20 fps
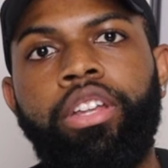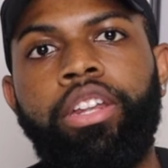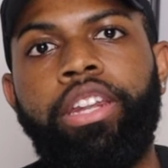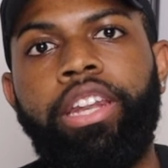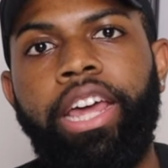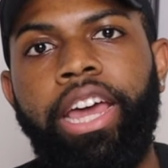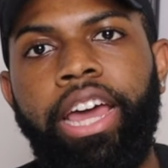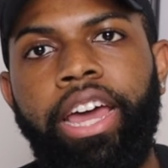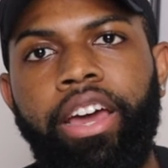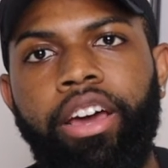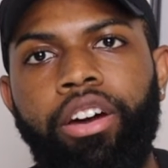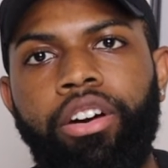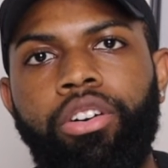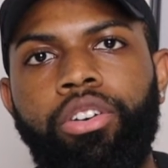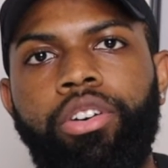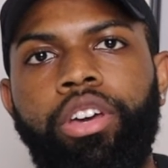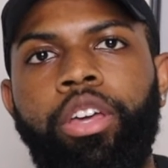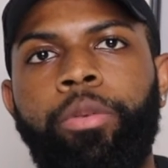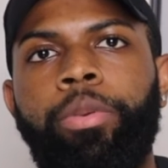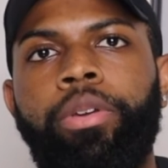Now
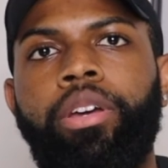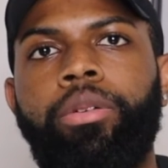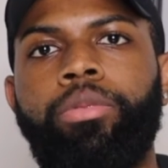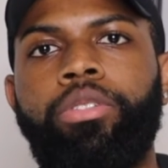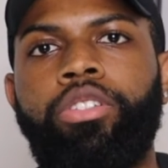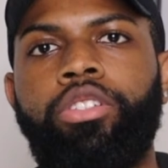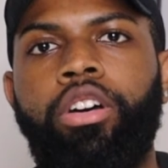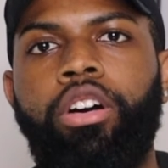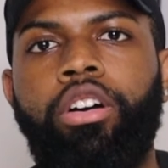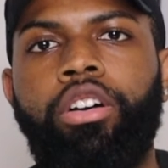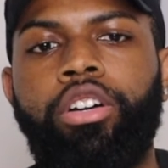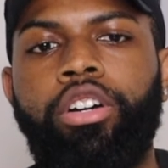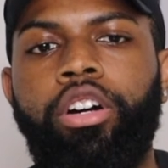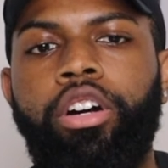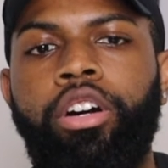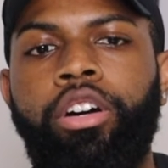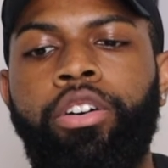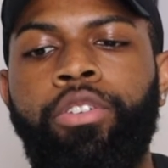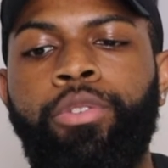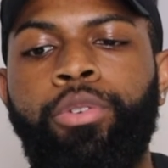it becomes a talk
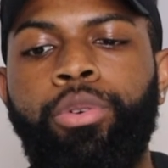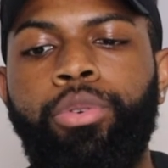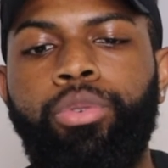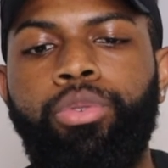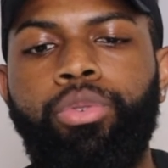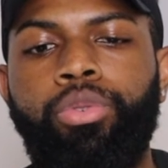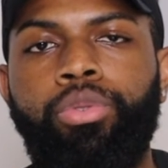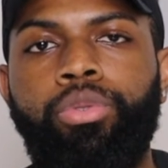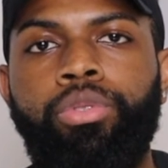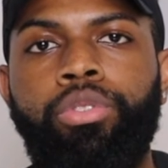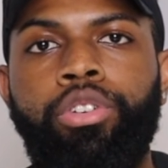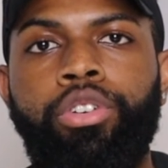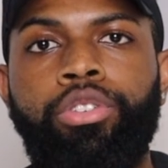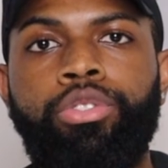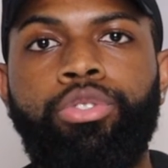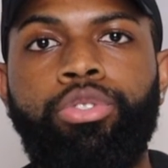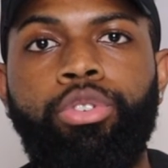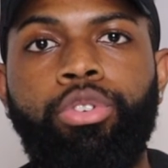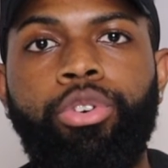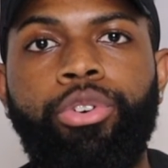of who
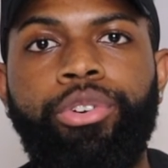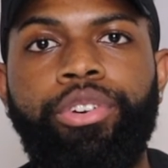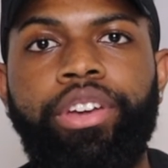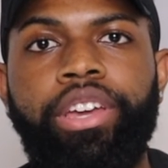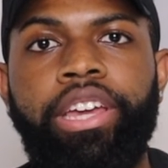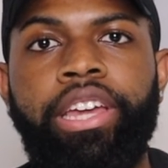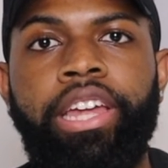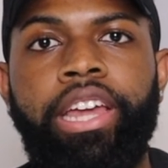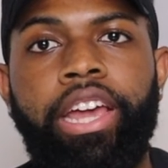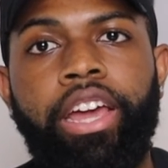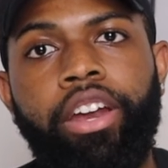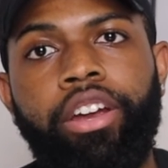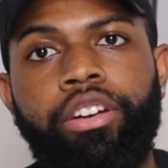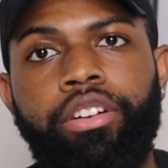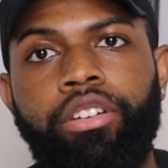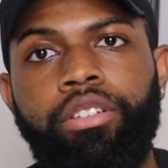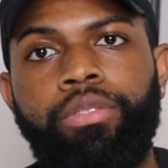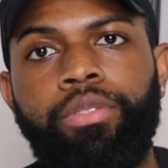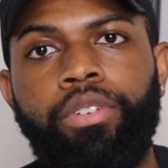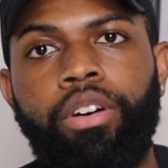Tori and Ed are
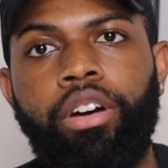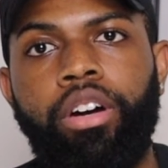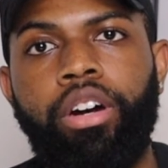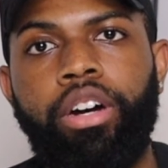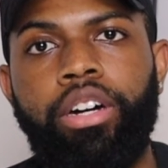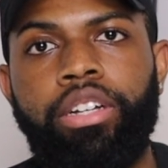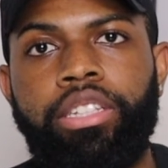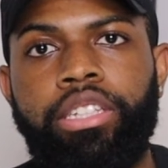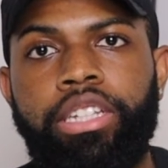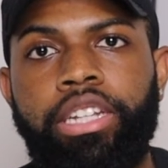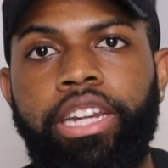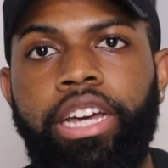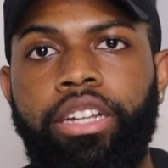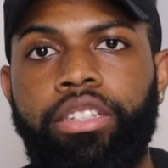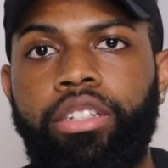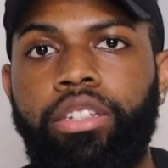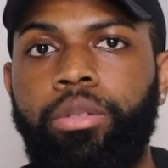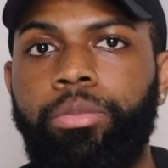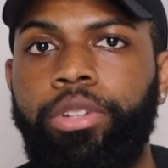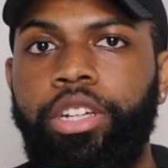going to send down
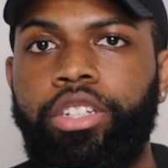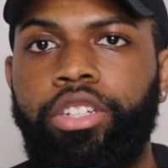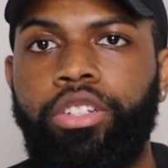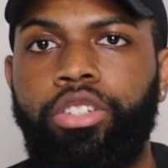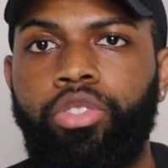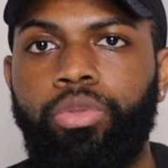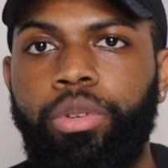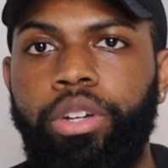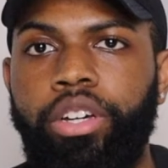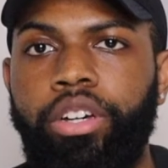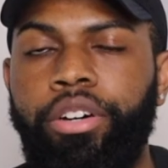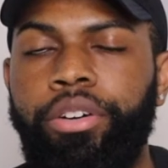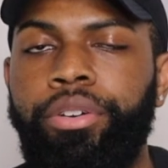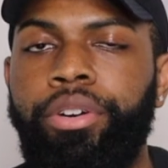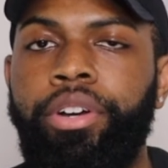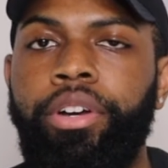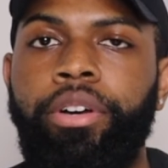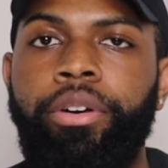to elimination as well.